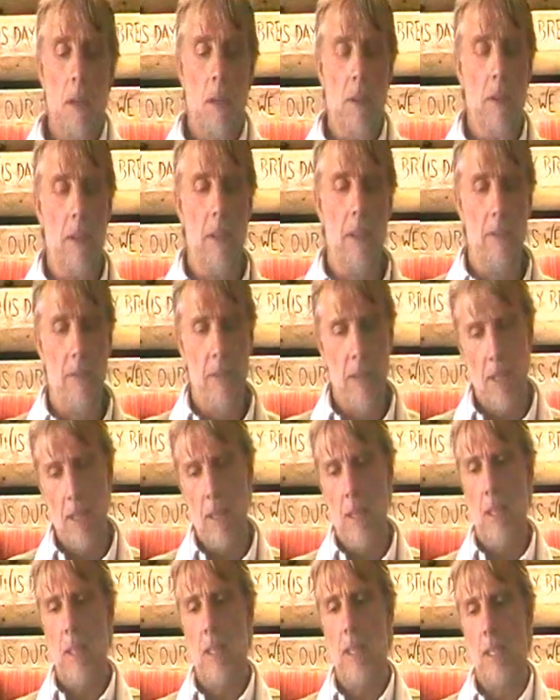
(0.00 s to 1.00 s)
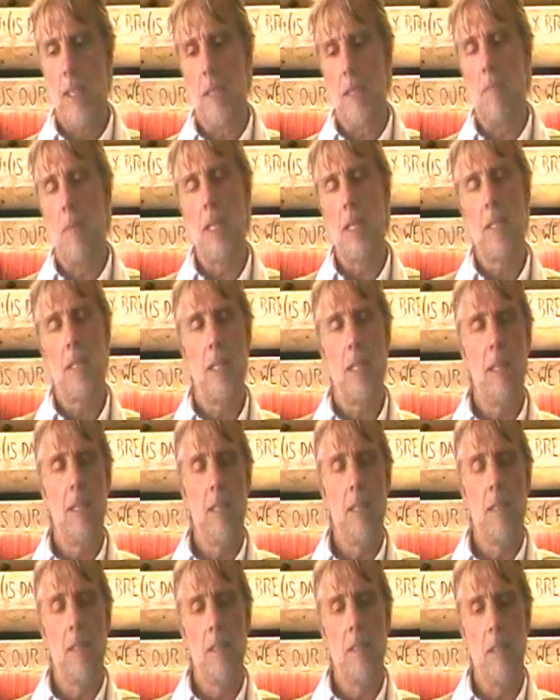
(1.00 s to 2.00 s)
Good evening. It's
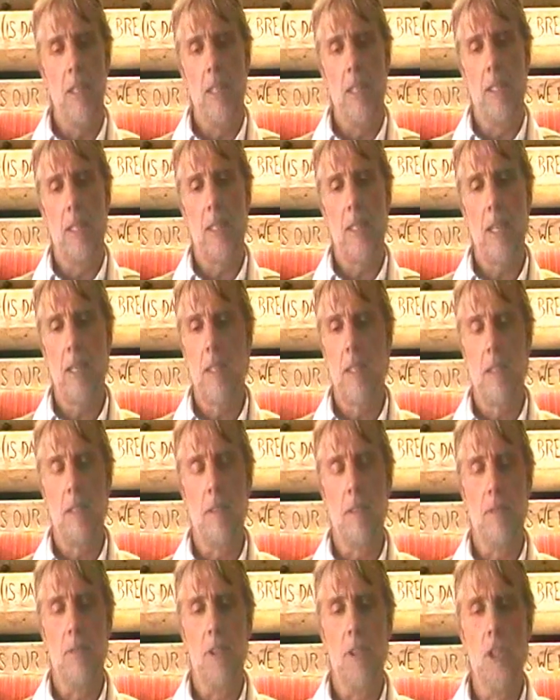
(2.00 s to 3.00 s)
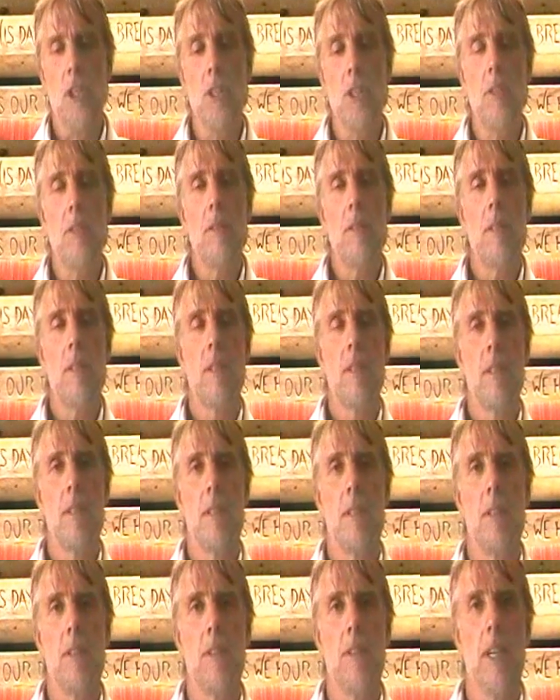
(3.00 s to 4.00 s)
Monday the 2nd of June
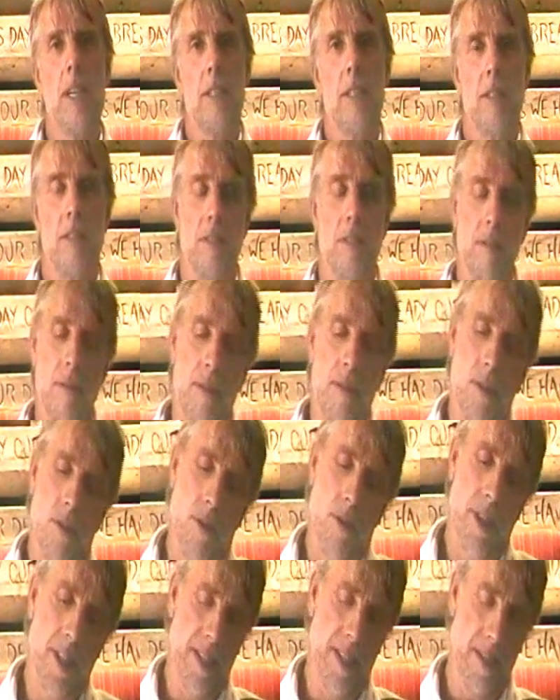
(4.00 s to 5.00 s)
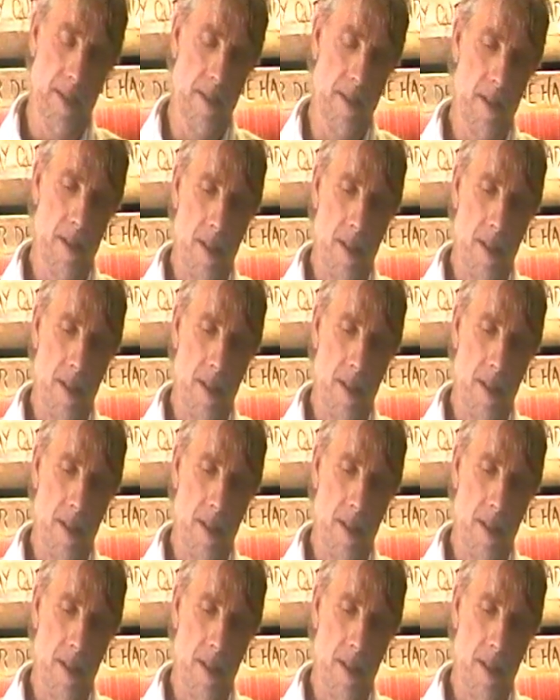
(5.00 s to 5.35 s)
2014,